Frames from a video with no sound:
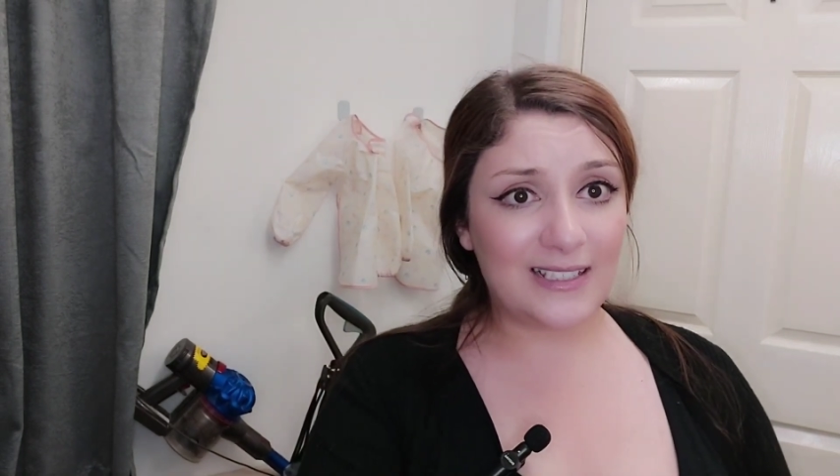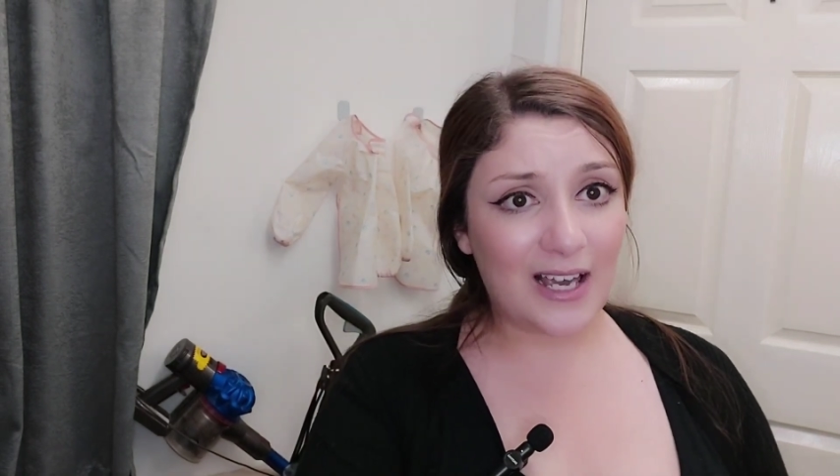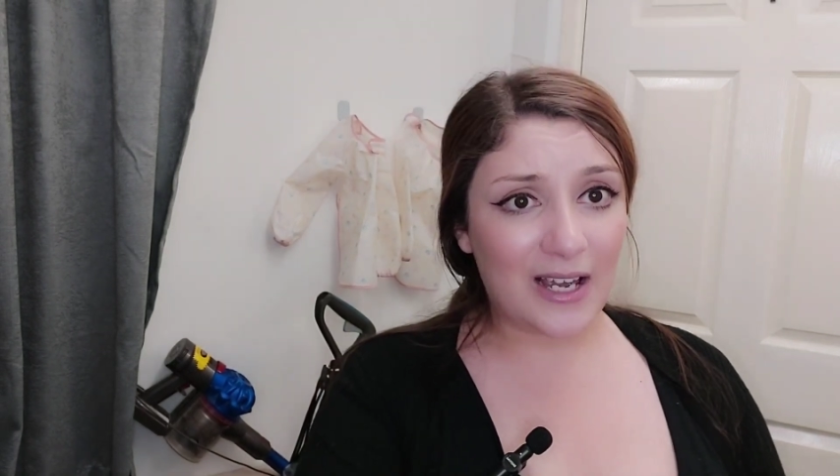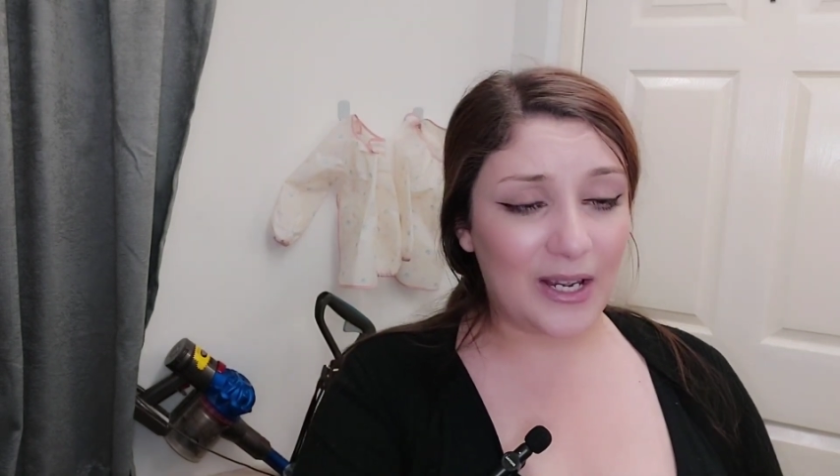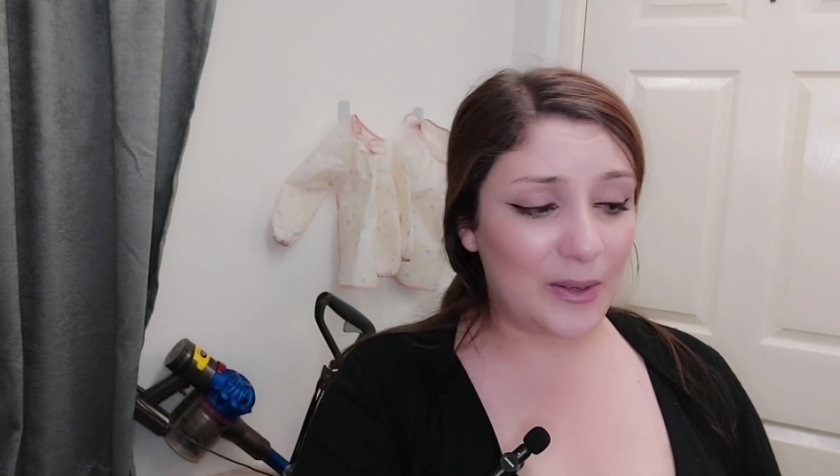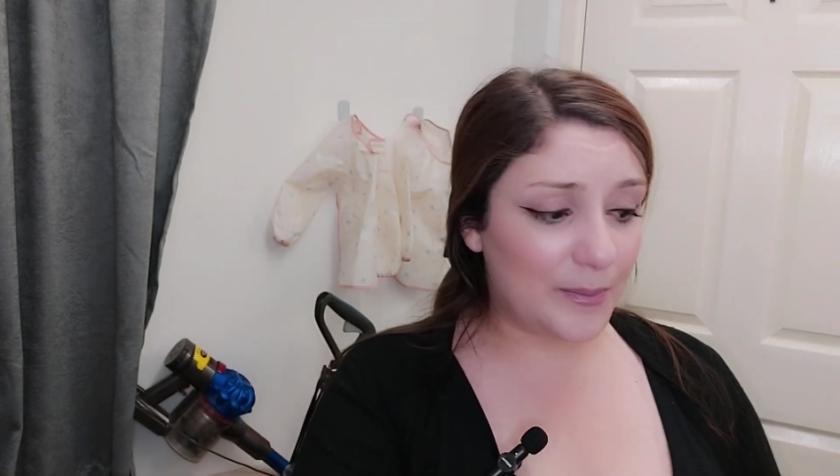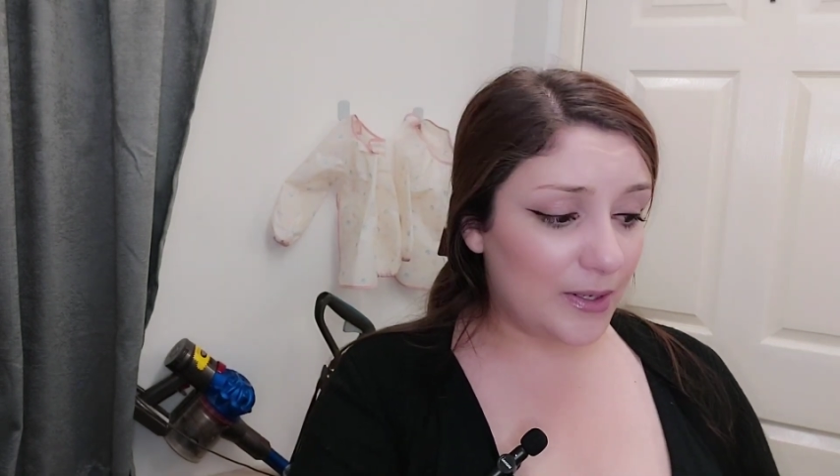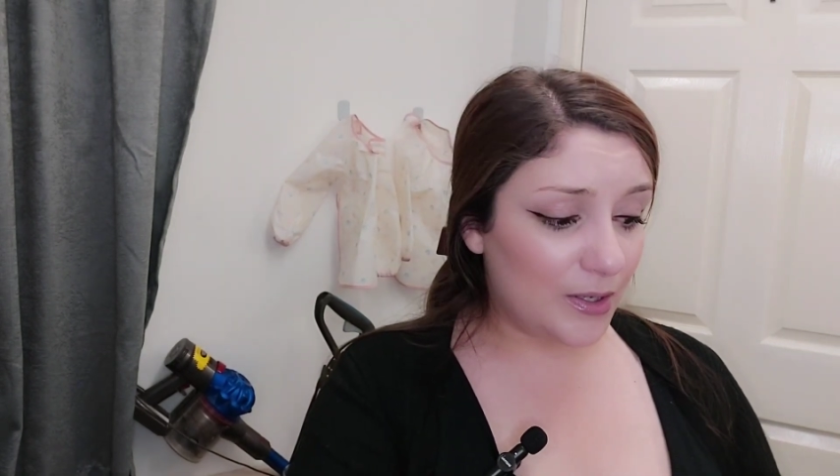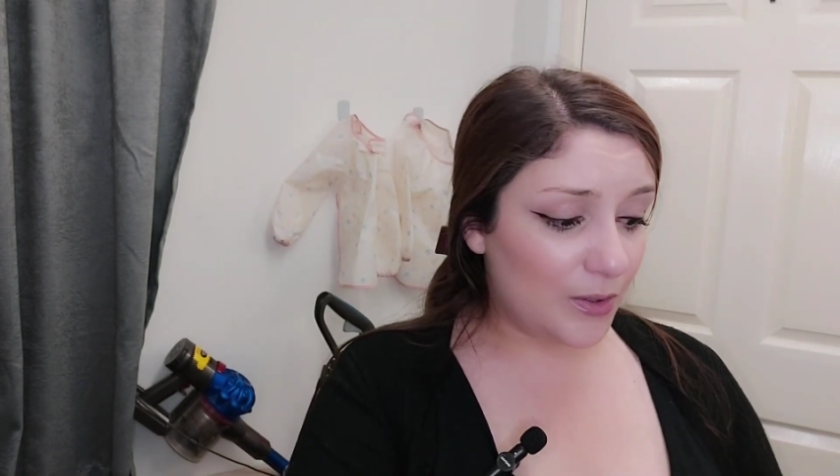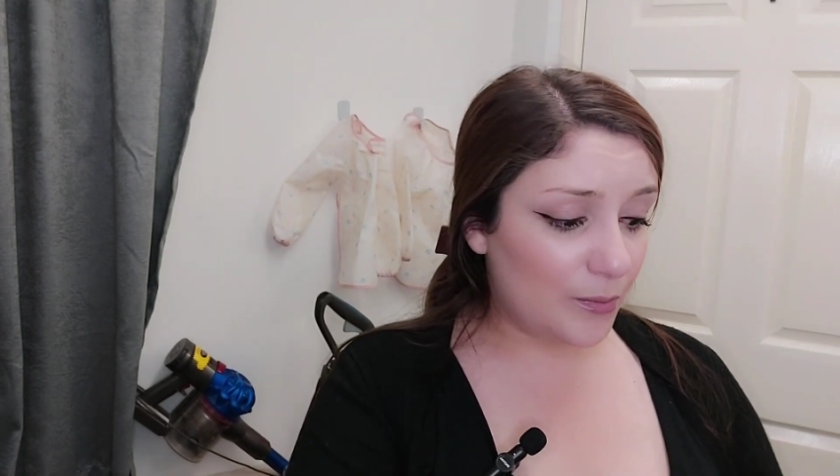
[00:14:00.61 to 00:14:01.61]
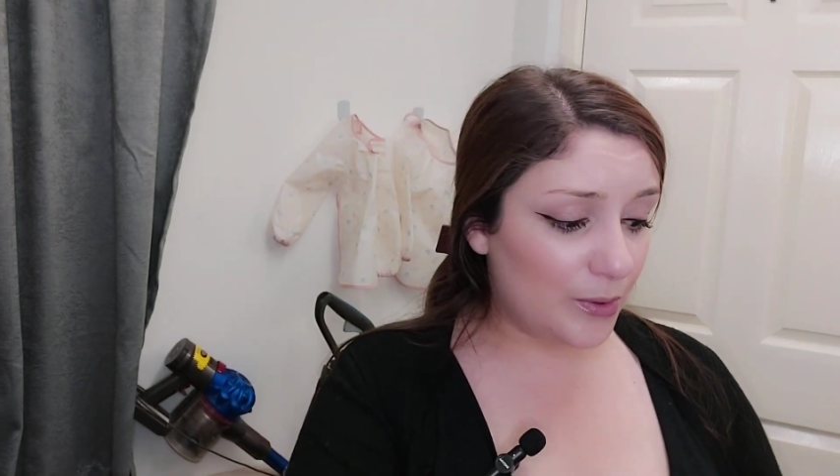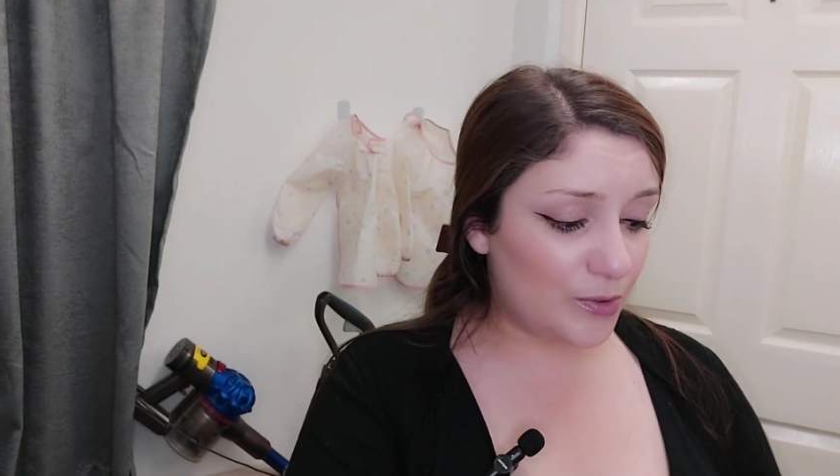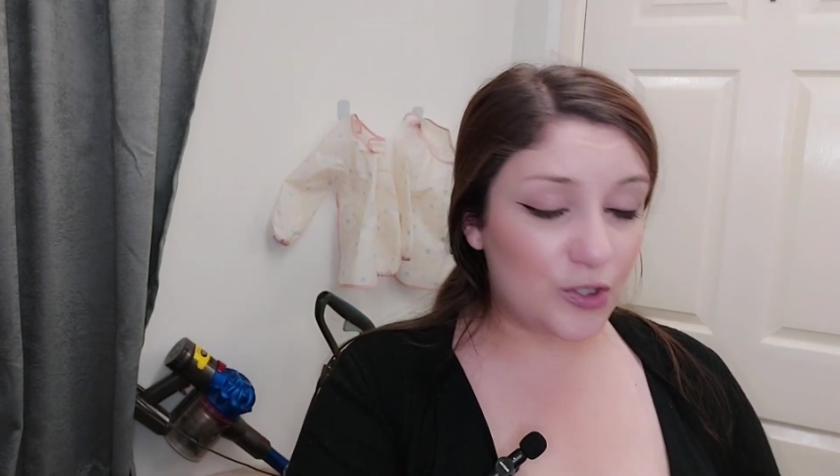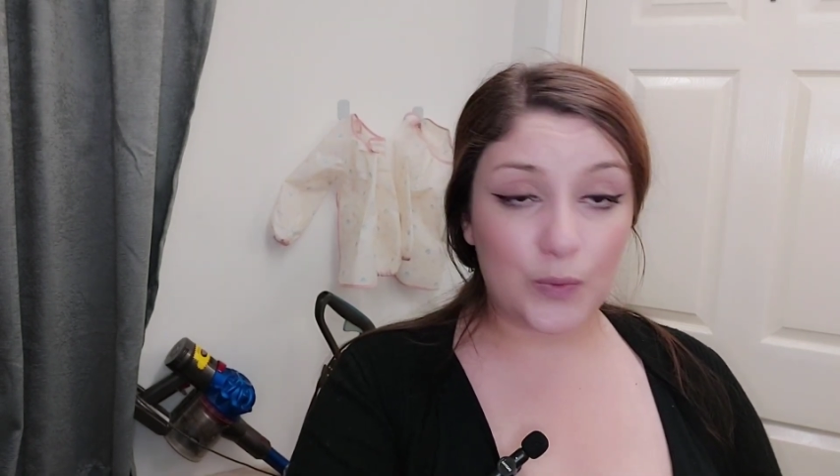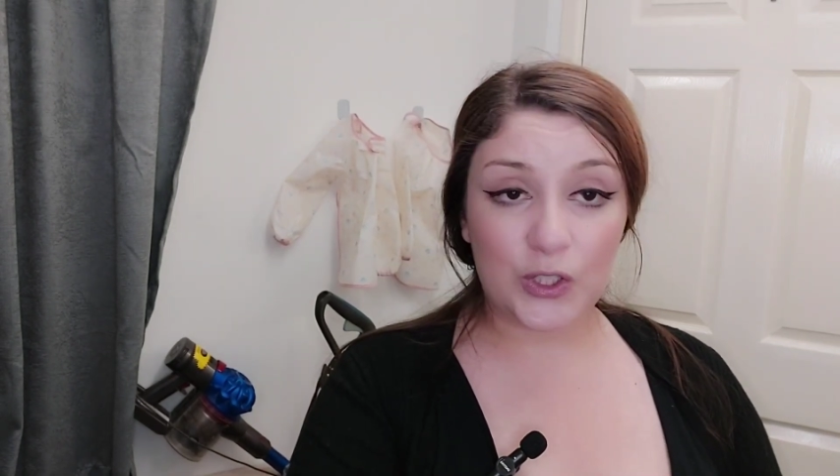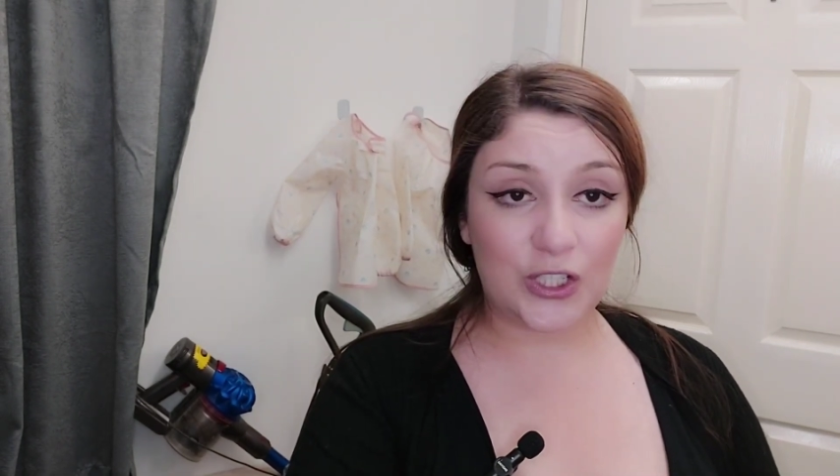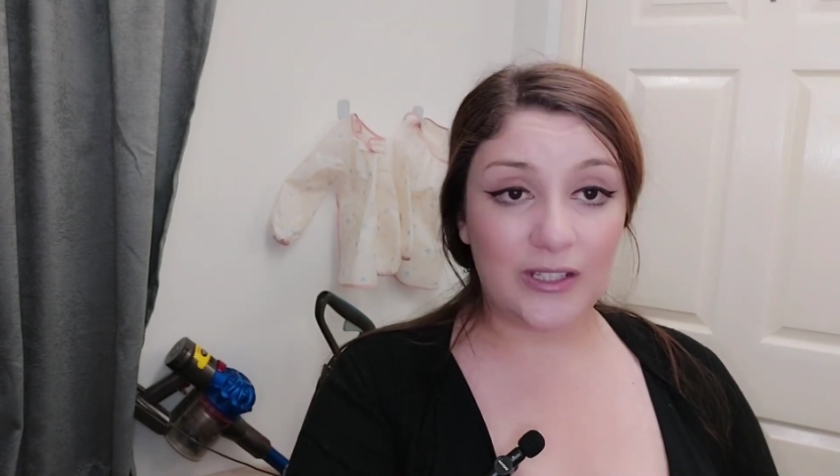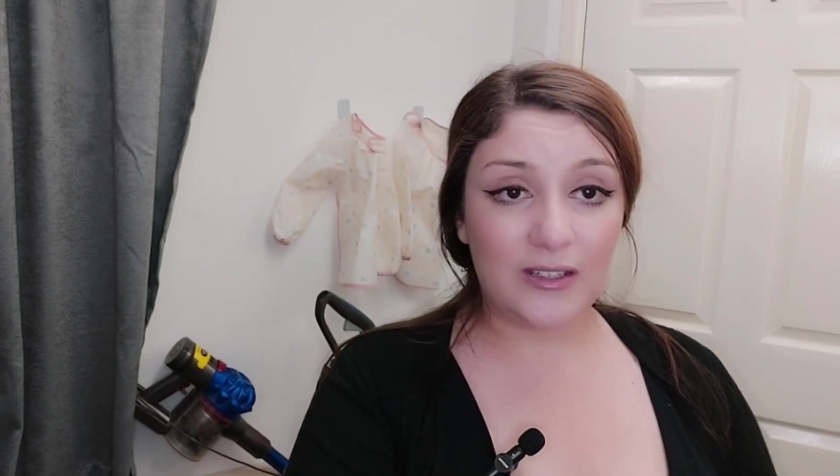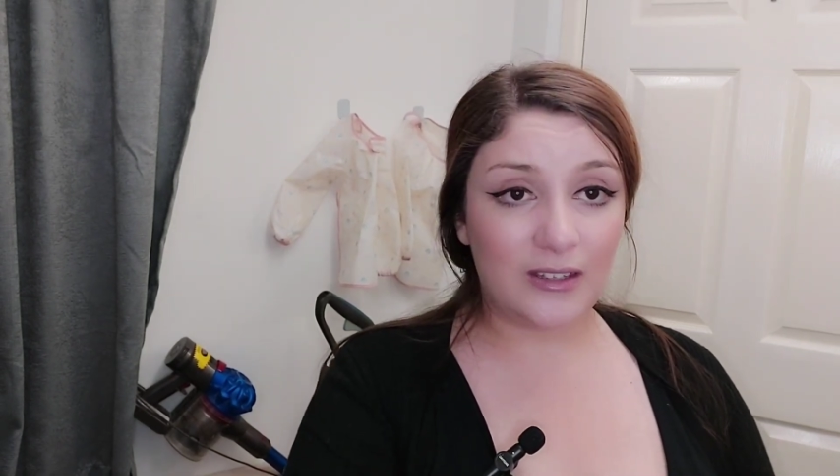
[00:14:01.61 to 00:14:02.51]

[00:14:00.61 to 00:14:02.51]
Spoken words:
time, we were just watching